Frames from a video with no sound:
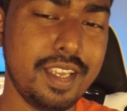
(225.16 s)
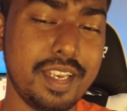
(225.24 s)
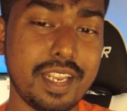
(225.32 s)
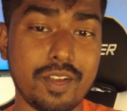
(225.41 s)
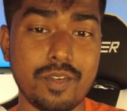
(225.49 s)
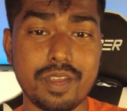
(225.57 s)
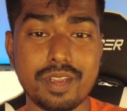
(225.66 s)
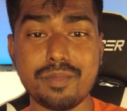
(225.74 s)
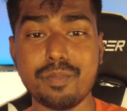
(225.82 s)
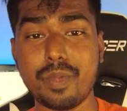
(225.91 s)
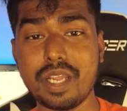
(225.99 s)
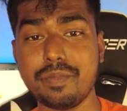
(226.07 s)
Now it
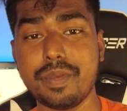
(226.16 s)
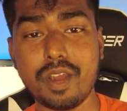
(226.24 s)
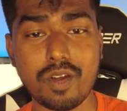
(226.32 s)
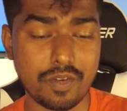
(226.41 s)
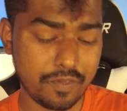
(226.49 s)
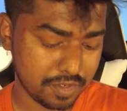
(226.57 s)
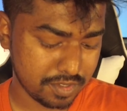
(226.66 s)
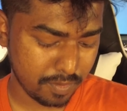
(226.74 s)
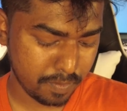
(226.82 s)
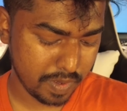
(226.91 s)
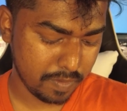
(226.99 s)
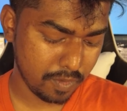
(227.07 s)
might be hard for some
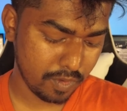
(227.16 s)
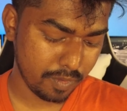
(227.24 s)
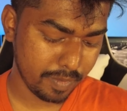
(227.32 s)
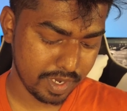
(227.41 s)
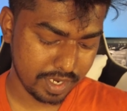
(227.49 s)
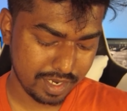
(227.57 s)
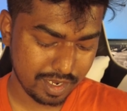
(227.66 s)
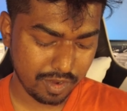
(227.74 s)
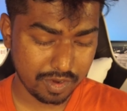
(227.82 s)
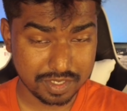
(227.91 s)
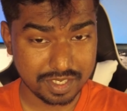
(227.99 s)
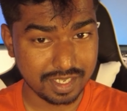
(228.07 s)
people, but
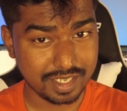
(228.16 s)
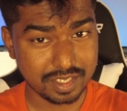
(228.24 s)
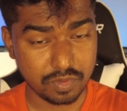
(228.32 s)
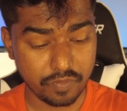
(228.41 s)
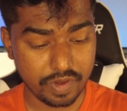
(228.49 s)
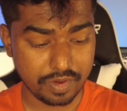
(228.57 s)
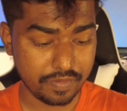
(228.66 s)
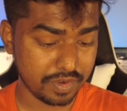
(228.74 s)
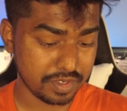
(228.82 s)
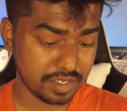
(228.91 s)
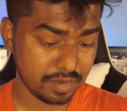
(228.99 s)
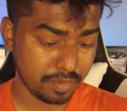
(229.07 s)
honestly it's very,
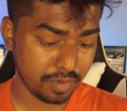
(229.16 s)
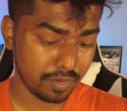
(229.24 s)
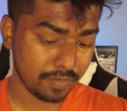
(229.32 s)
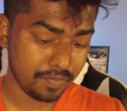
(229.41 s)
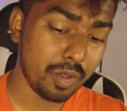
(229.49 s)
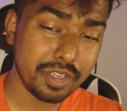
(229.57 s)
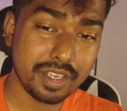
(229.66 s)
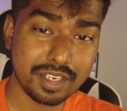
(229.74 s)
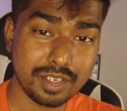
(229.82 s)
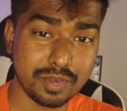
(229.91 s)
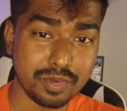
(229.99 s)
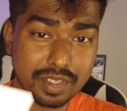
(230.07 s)
very simple. All you're
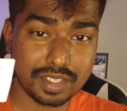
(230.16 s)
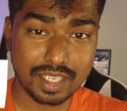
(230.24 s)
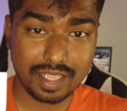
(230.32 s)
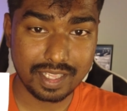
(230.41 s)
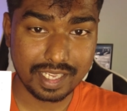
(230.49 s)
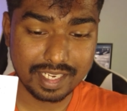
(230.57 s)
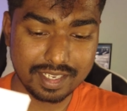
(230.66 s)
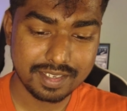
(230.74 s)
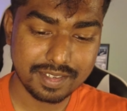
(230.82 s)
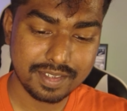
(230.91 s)
gonna do is clean,